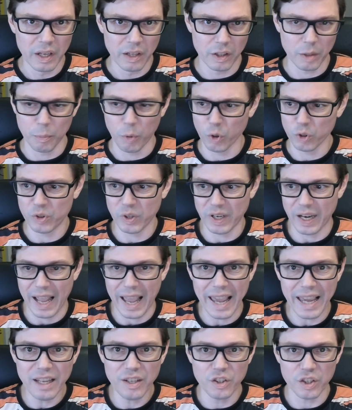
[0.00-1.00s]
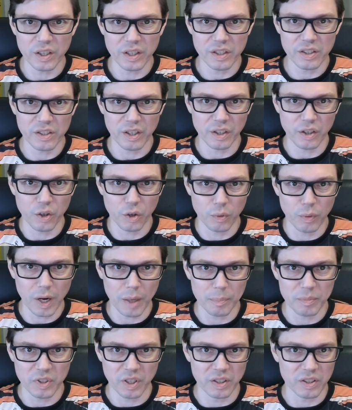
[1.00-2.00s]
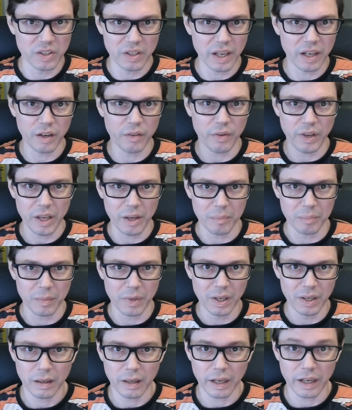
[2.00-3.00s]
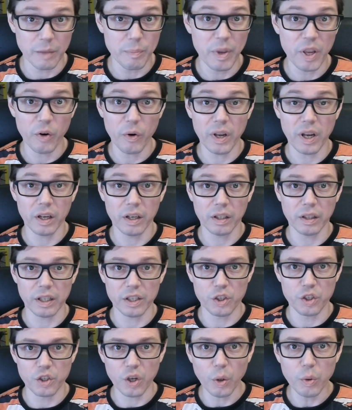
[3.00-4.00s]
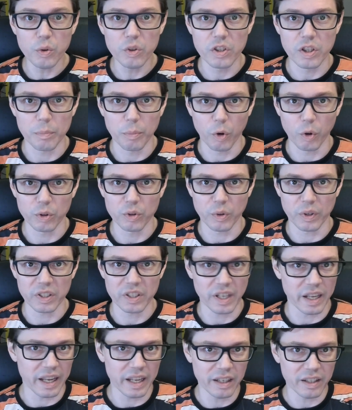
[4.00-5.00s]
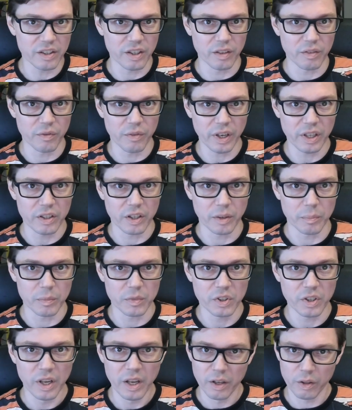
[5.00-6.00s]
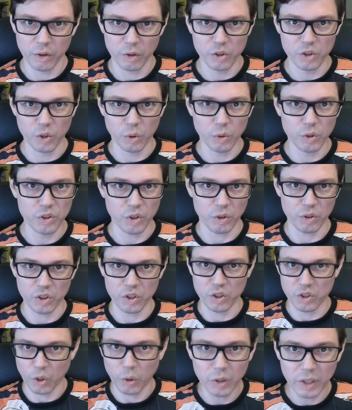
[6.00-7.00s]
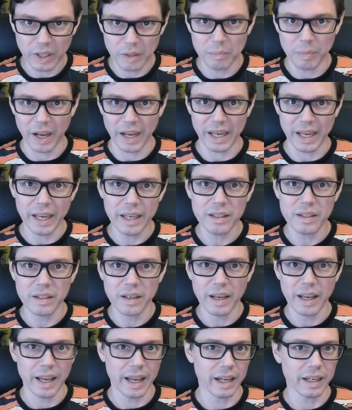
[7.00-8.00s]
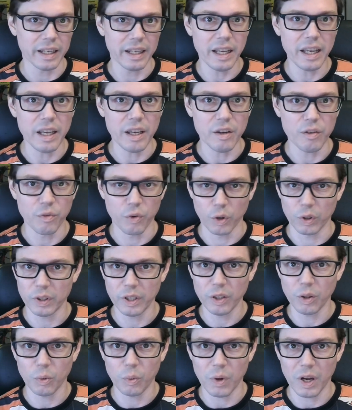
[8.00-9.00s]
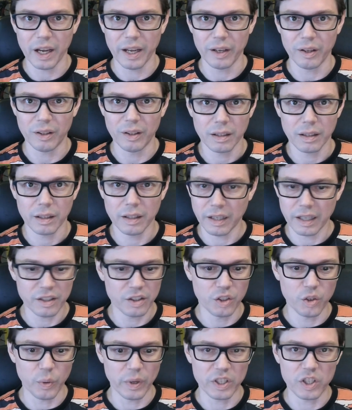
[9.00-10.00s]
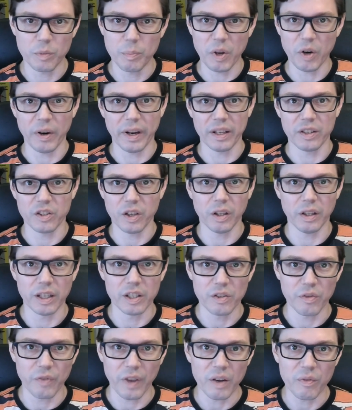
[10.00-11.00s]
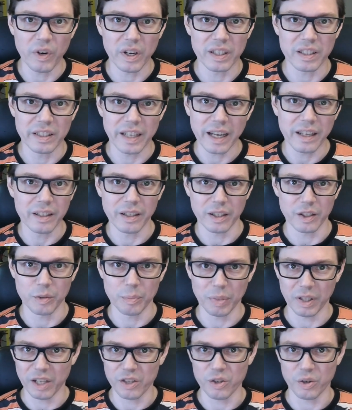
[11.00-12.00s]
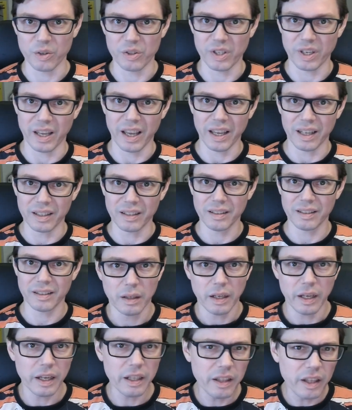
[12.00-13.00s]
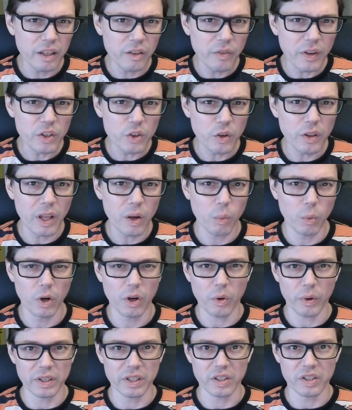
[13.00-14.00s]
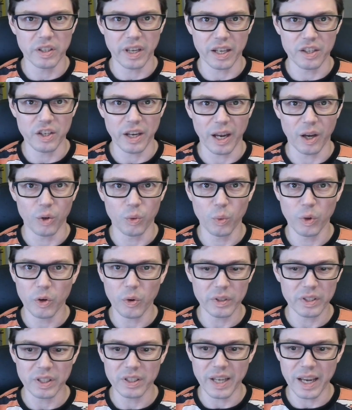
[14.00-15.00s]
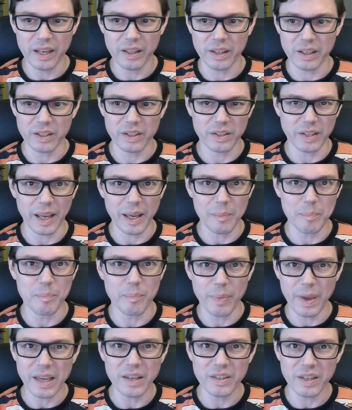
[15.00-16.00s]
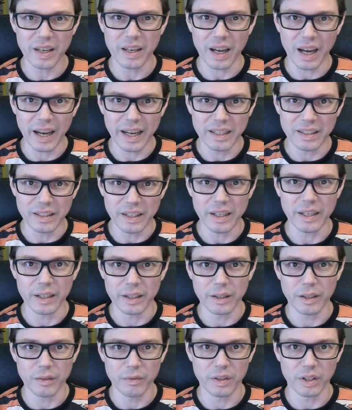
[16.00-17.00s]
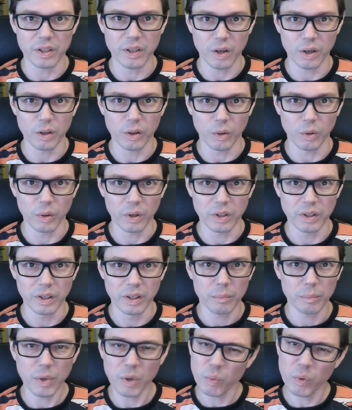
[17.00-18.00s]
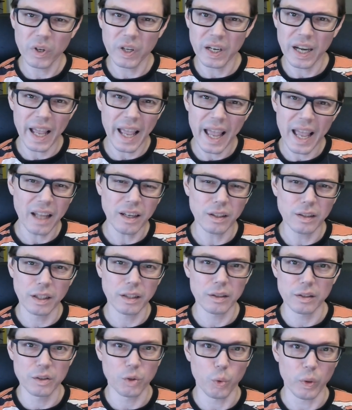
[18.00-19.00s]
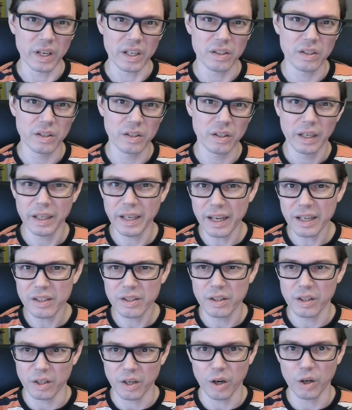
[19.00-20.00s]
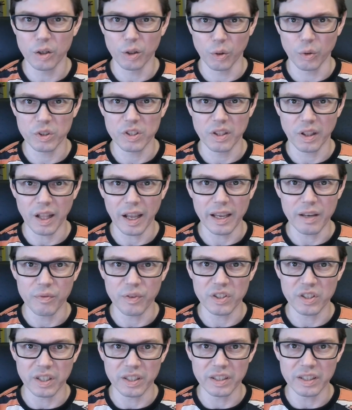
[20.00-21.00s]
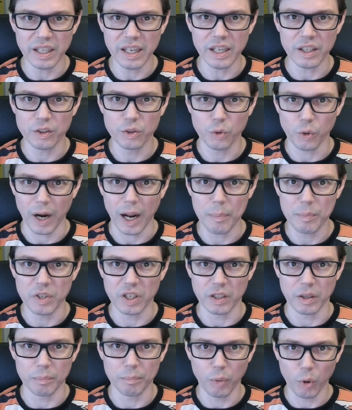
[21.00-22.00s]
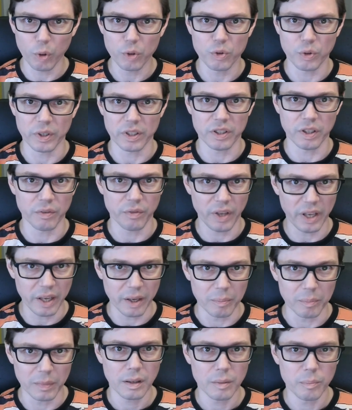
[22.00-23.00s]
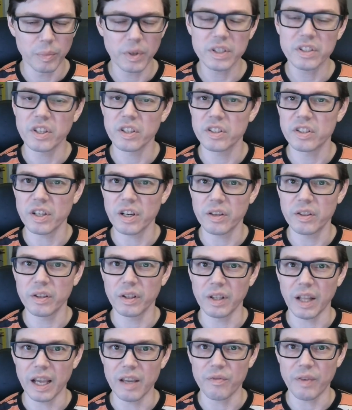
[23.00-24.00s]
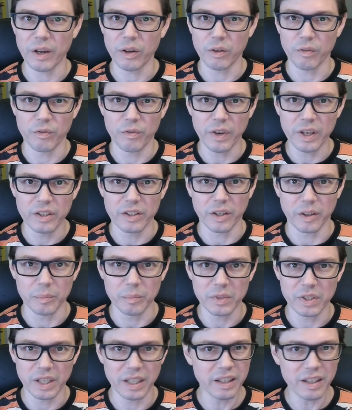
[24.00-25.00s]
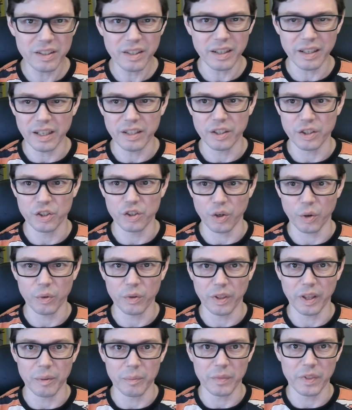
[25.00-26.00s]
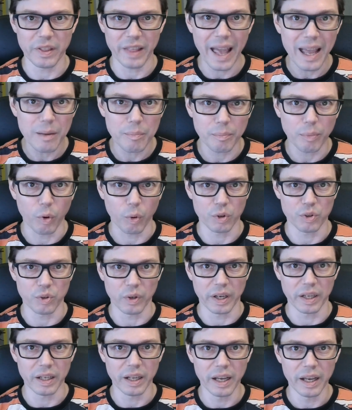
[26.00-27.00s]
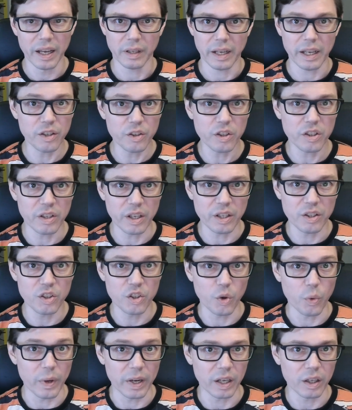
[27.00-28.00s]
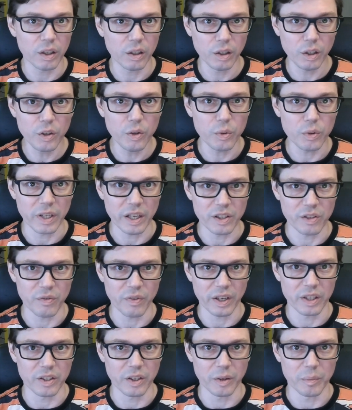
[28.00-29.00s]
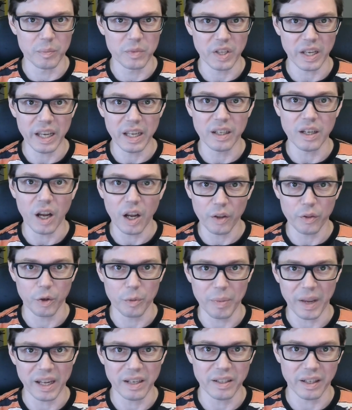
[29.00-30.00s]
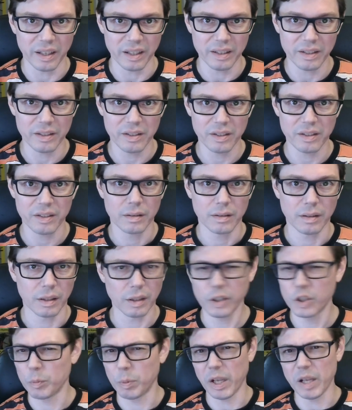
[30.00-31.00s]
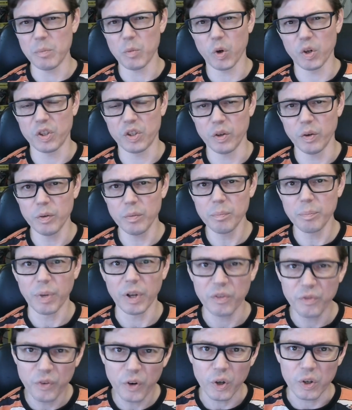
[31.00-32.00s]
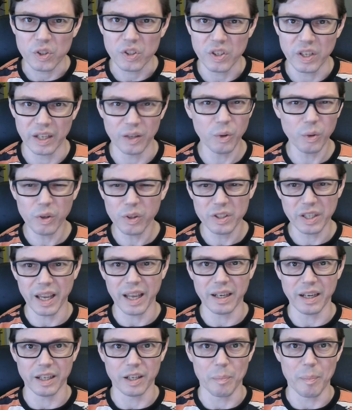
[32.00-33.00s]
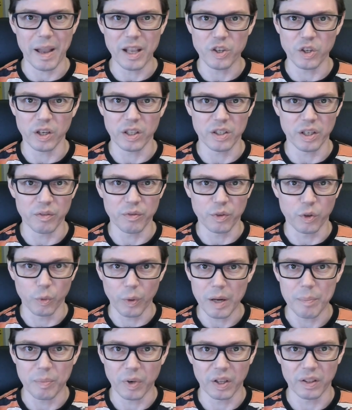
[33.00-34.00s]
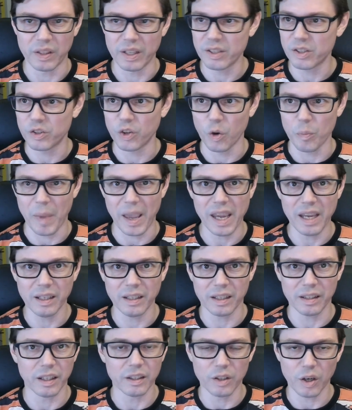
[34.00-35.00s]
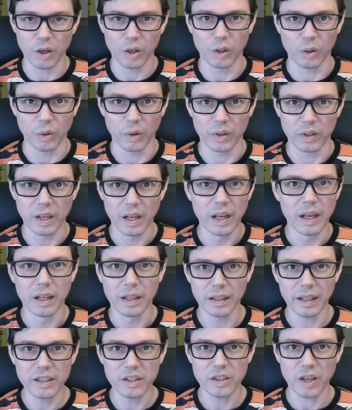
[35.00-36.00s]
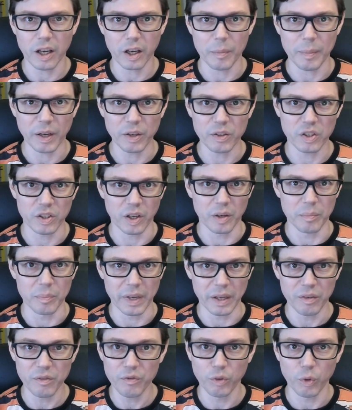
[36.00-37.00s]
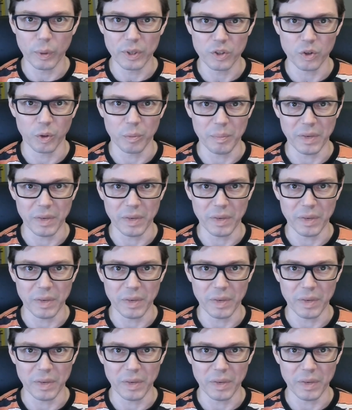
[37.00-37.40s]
The portrait ages and corrupts instead of him, and he periodically shows the portrait to innocent victims. Their souls are stolen by it, and he, for a little while, gets to experience all his favorite decadent pleasures again. In the adventure that we're going to sketch out, we're going to take this same basic idea of the Darklord, but we're going to add a little twist. Yes, the Darklord's life is indeed trapped in a portrait of him, but to suck the life out of victims, he doesn't need to show them that portrait, he just needs to include his victims in other paintings. I'll explain more soon, but first, in order to get an imaginative grip on this domain and the Darklord, let's talk about some influential